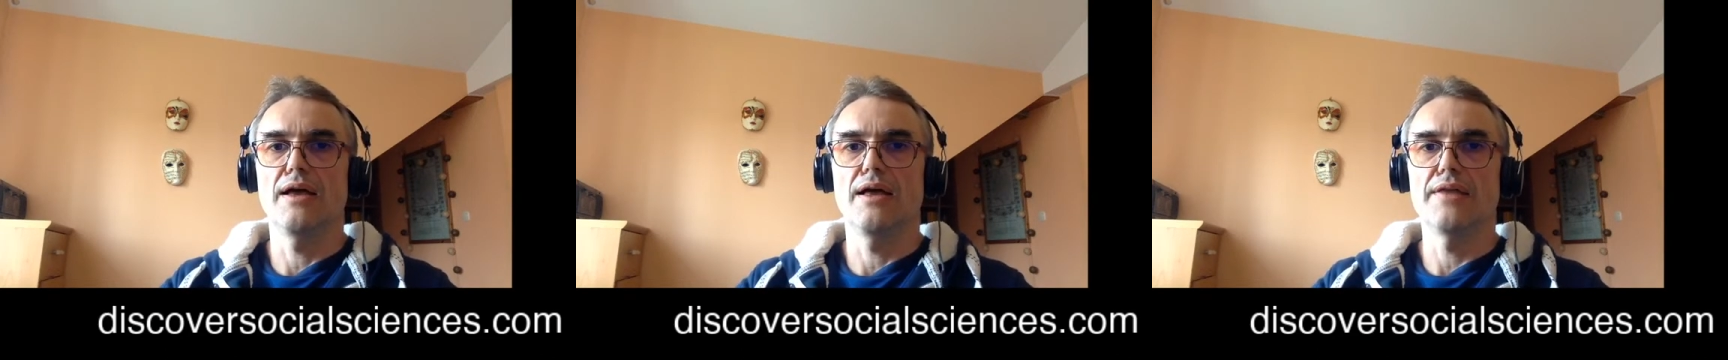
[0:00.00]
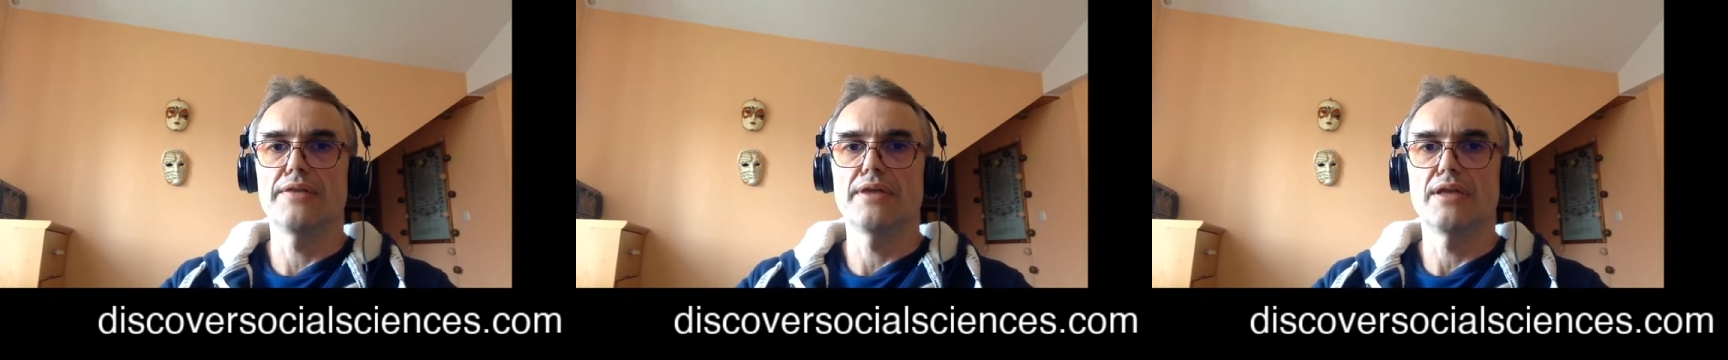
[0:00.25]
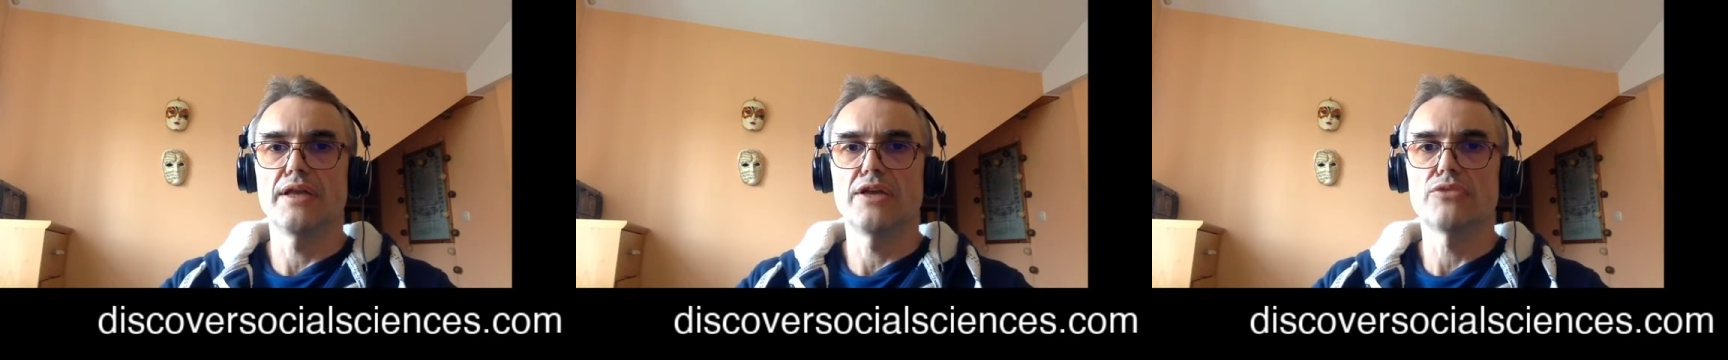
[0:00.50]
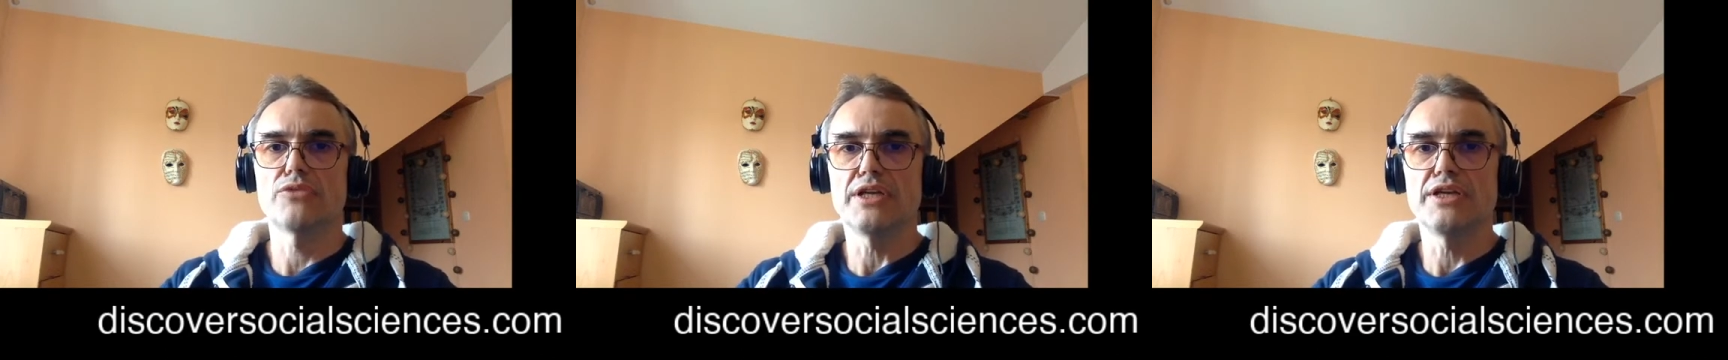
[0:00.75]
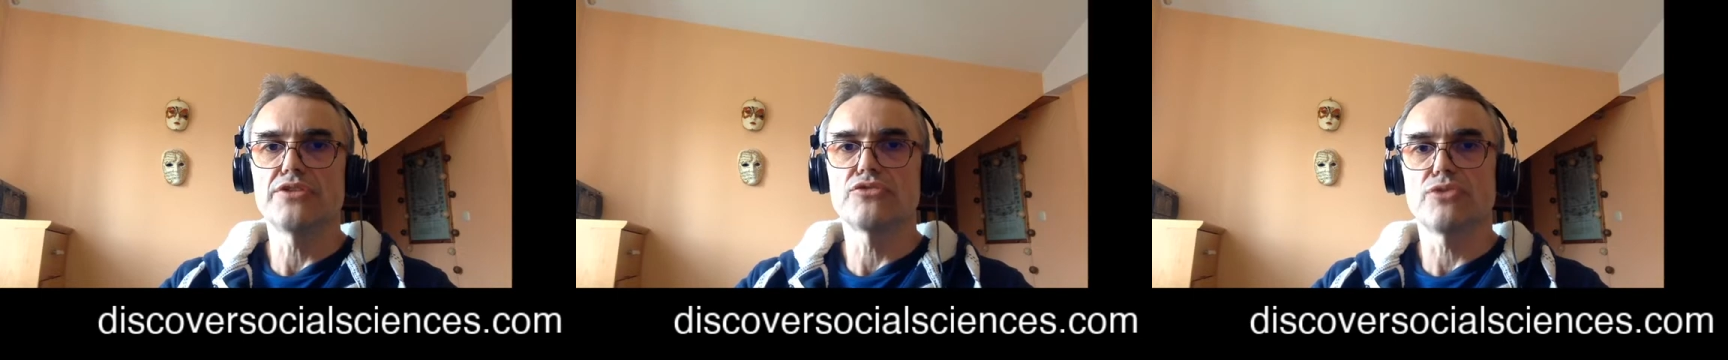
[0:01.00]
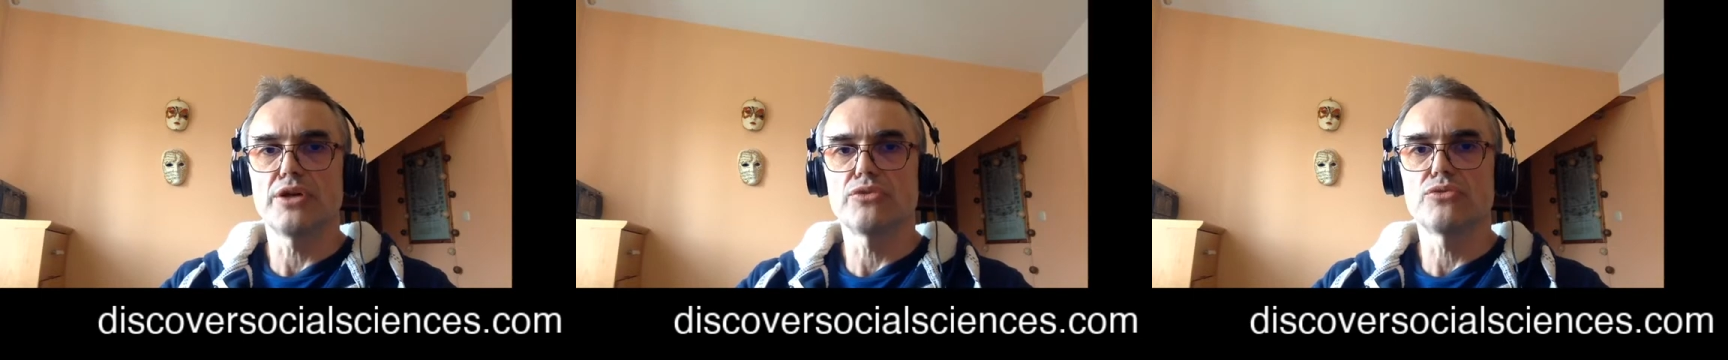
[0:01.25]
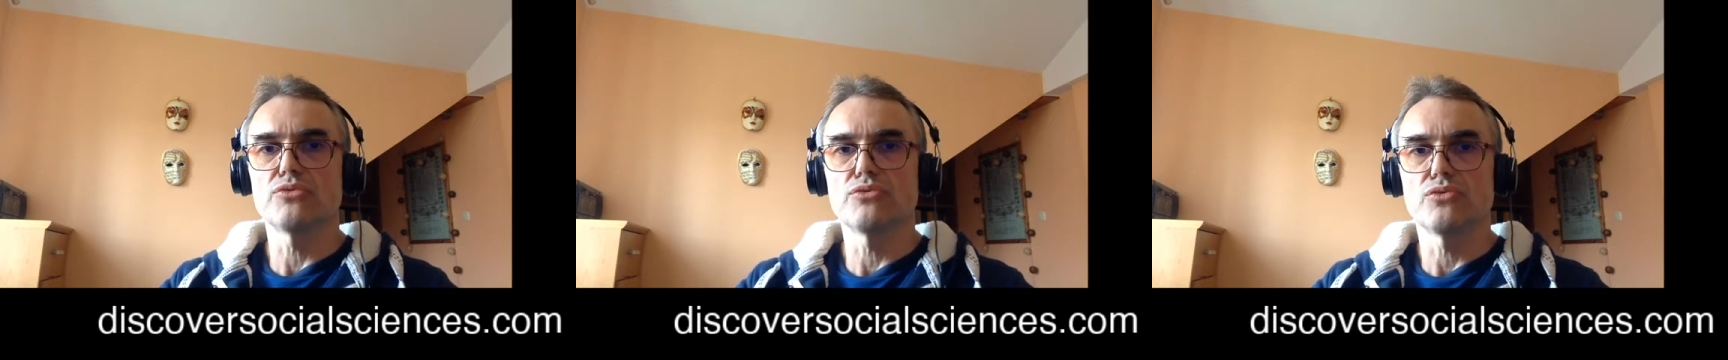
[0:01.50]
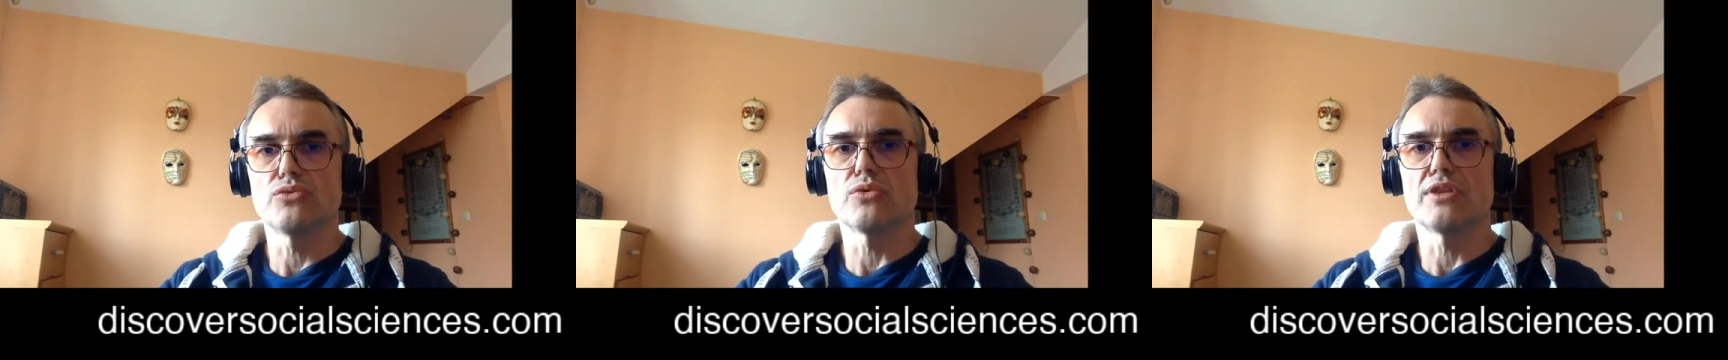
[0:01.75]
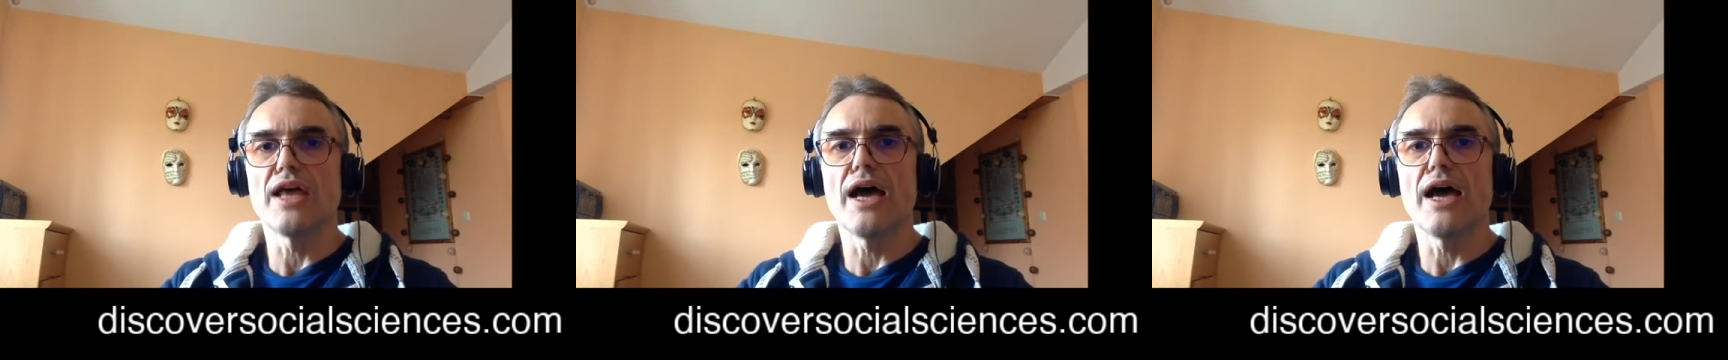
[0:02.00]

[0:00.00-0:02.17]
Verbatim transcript: and I like really try to, to